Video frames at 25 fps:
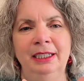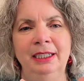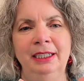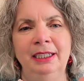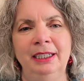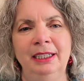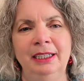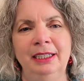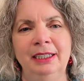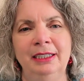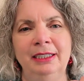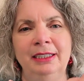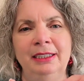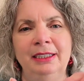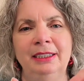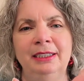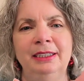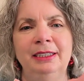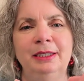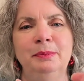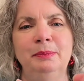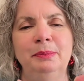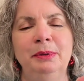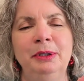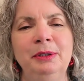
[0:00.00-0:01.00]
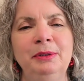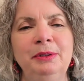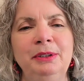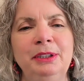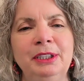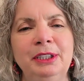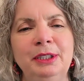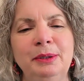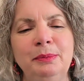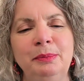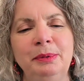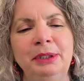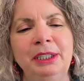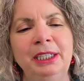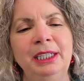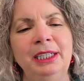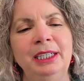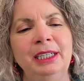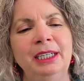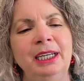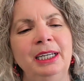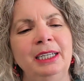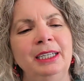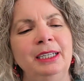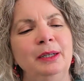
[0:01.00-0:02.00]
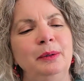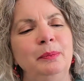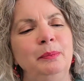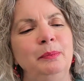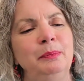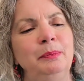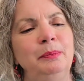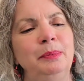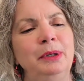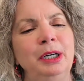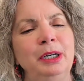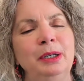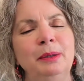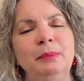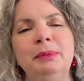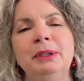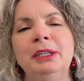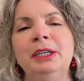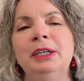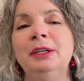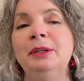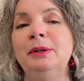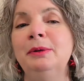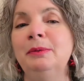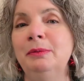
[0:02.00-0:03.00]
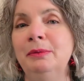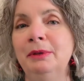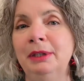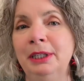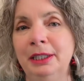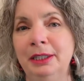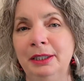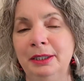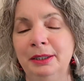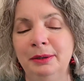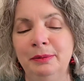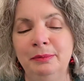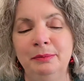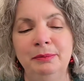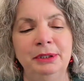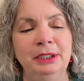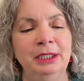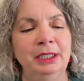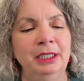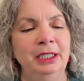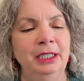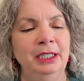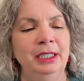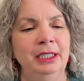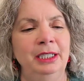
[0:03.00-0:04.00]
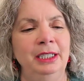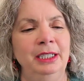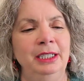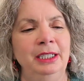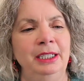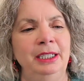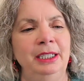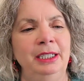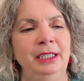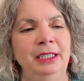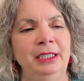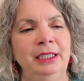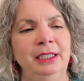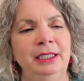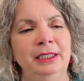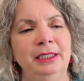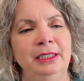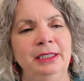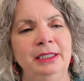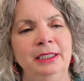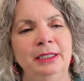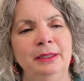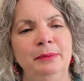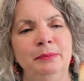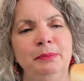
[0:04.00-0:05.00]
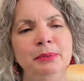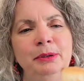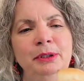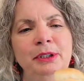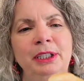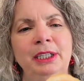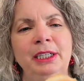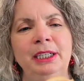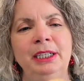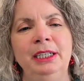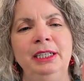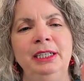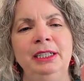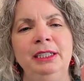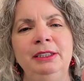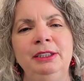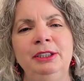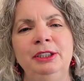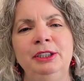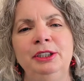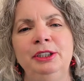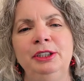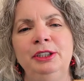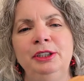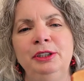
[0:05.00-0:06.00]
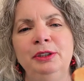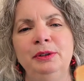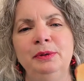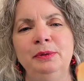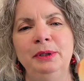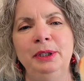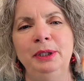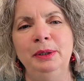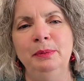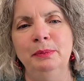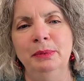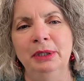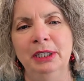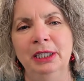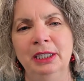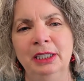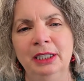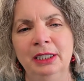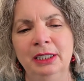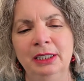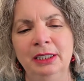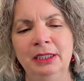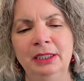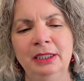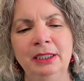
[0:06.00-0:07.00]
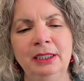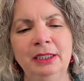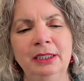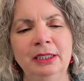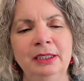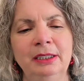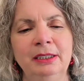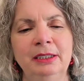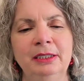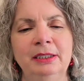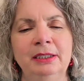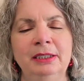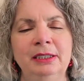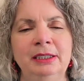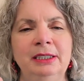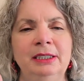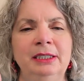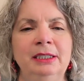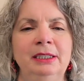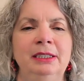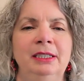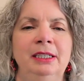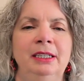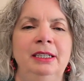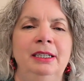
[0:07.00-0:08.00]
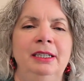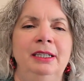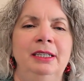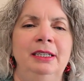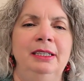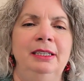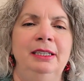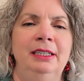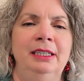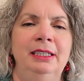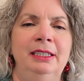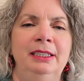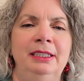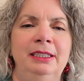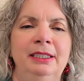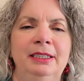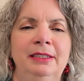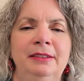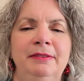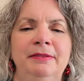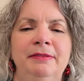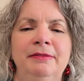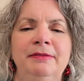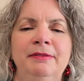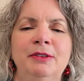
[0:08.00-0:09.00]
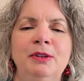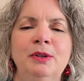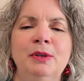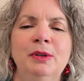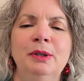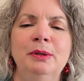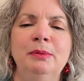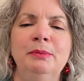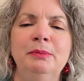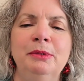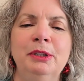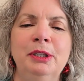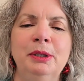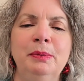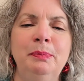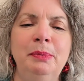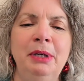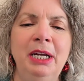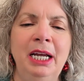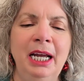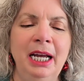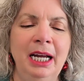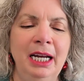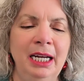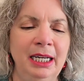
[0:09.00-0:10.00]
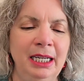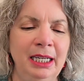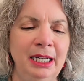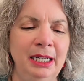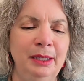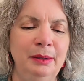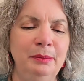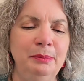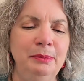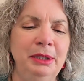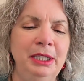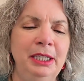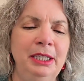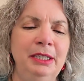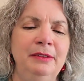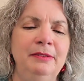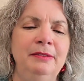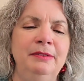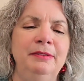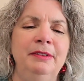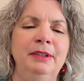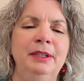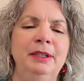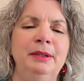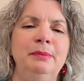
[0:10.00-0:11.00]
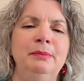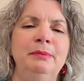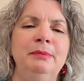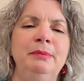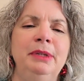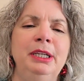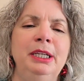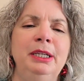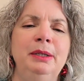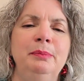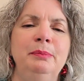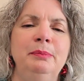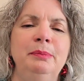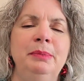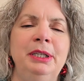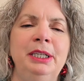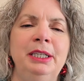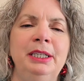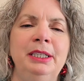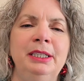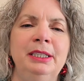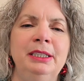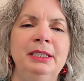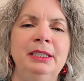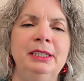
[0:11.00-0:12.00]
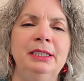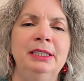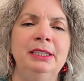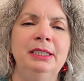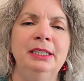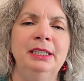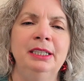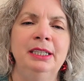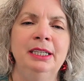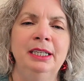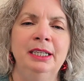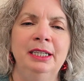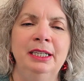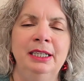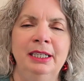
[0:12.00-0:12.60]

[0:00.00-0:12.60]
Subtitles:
It is supposed to be like a barbecue ribs. It's a pretty chewy bun, this formed patty made from meat bits,